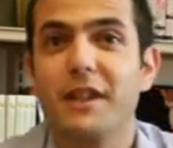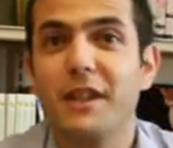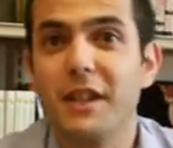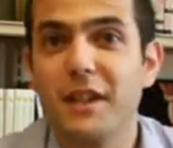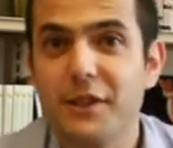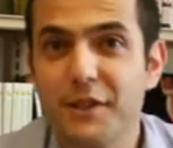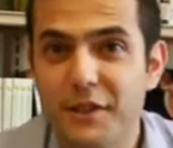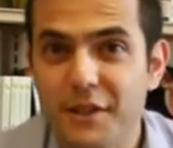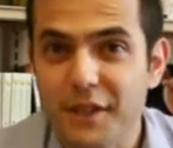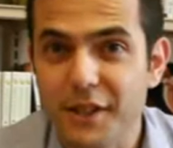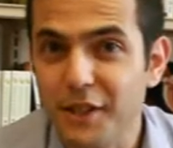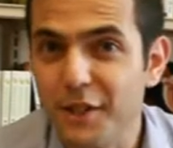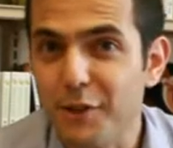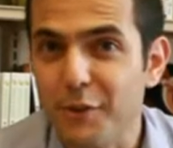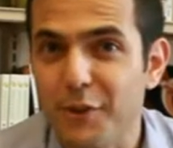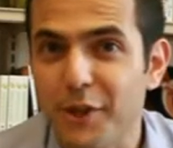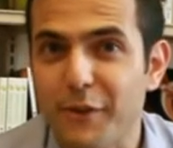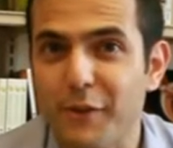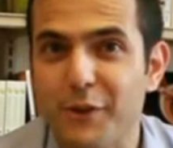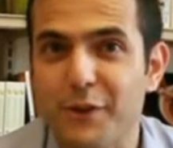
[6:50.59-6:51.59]
his
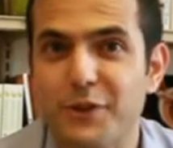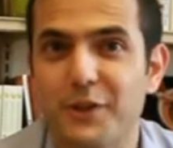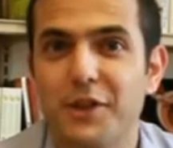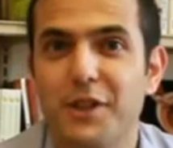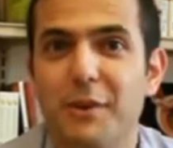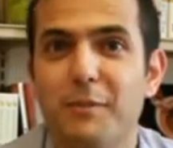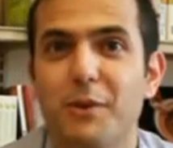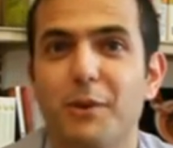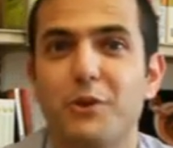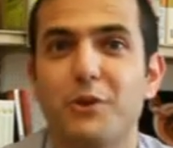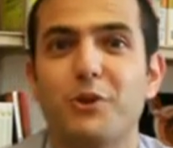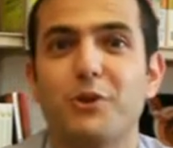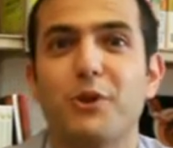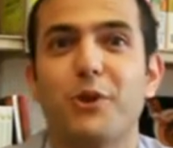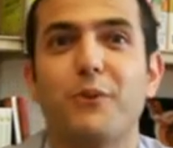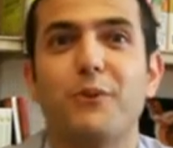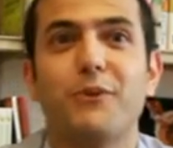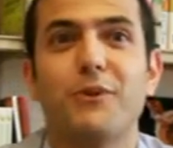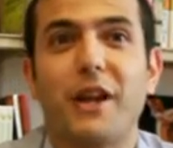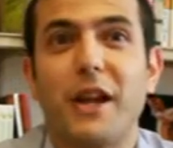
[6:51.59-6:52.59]
university, but also
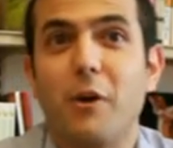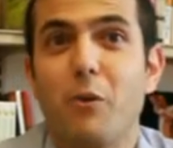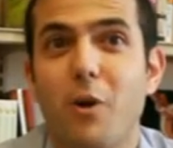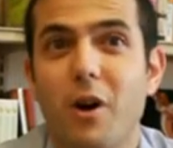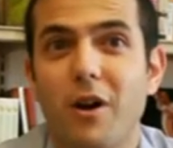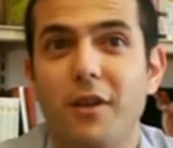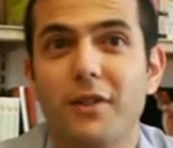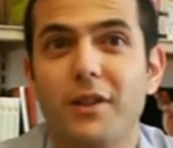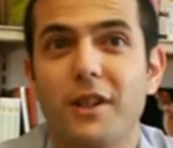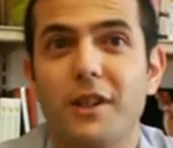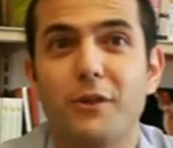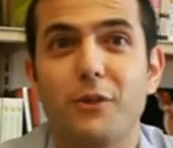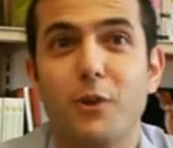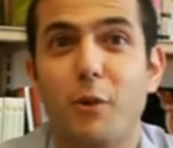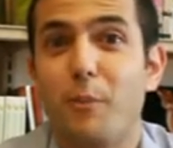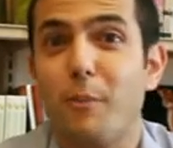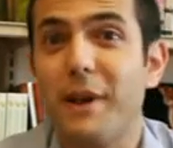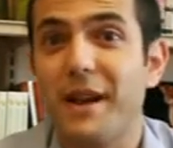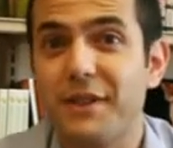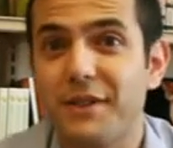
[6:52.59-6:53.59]
of Taiwan in the
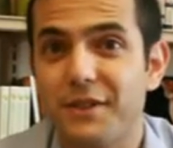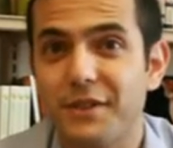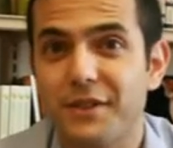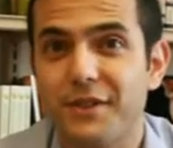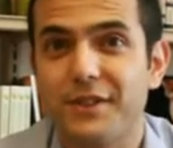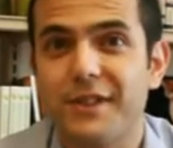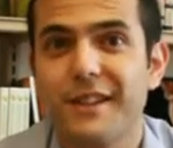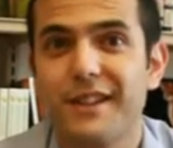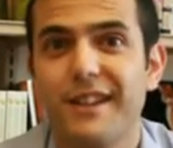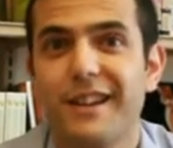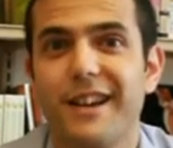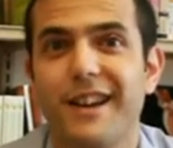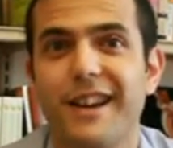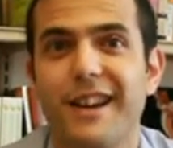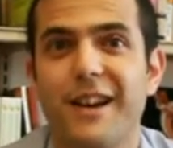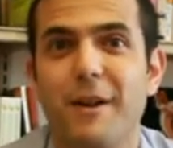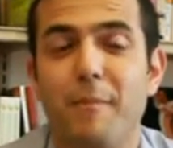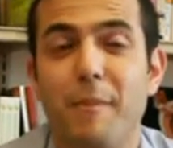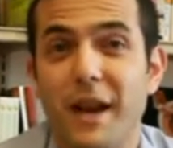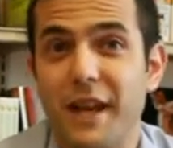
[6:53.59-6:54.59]
best
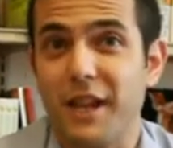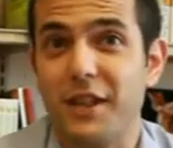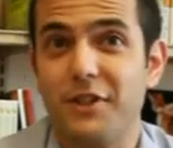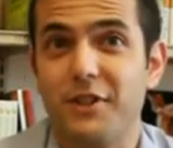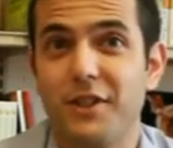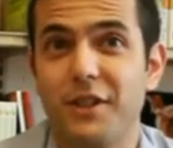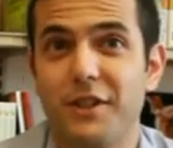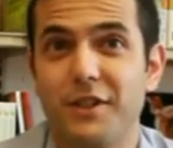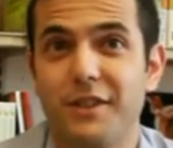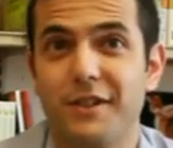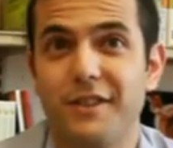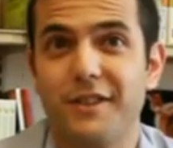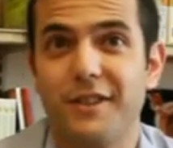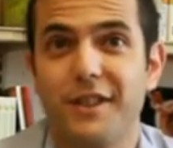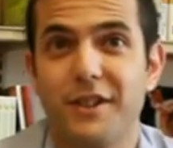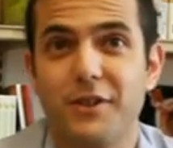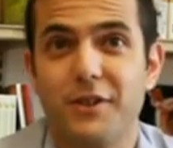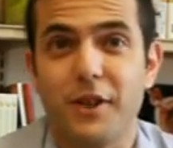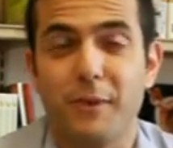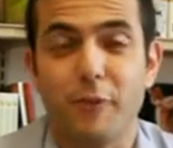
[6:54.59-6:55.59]
magazine
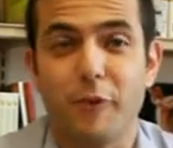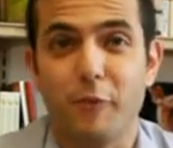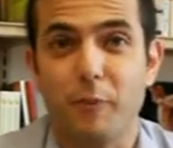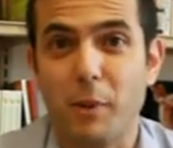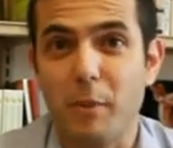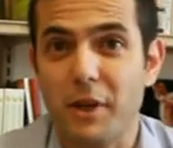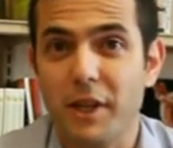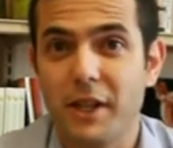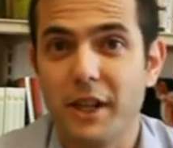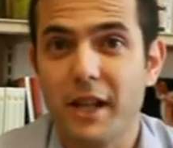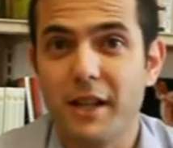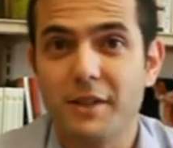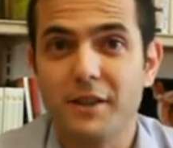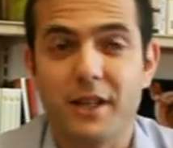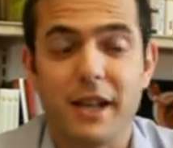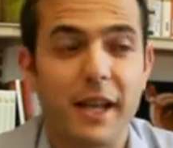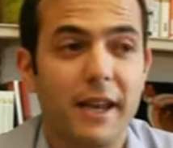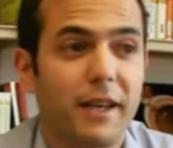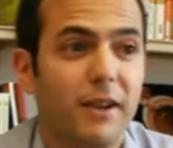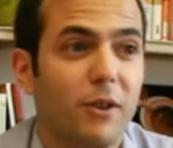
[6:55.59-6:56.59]
in terms of public health,
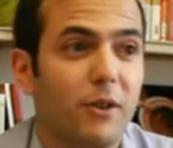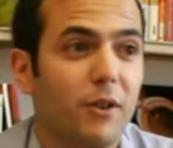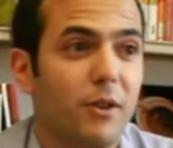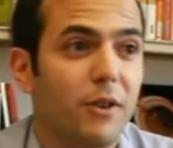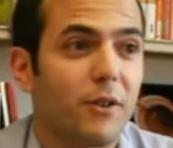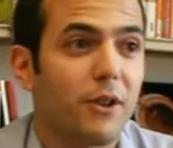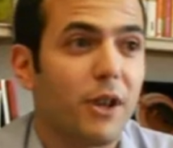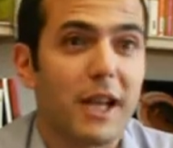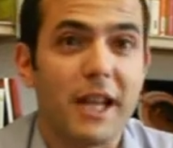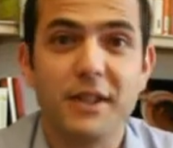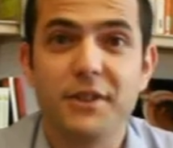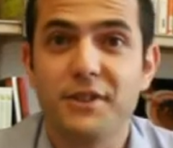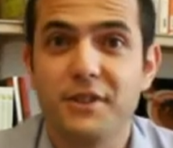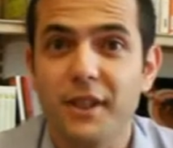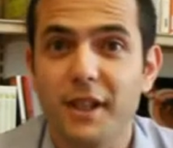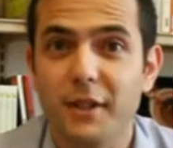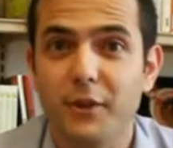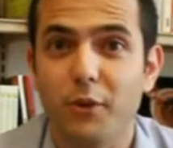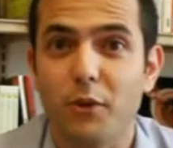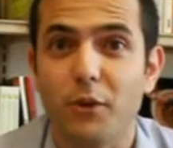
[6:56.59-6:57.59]
like The
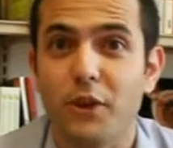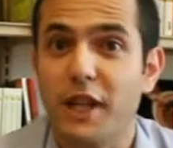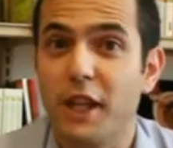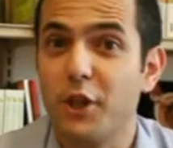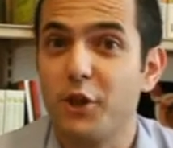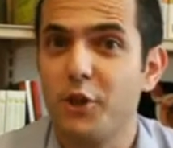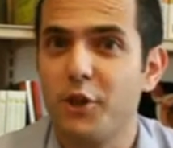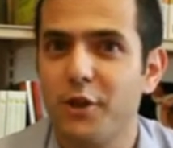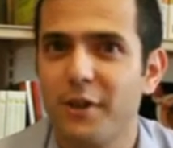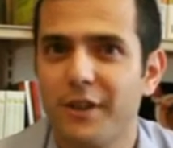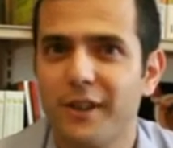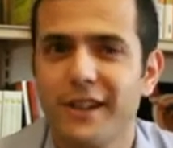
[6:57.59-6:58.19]
Lancet or Nature.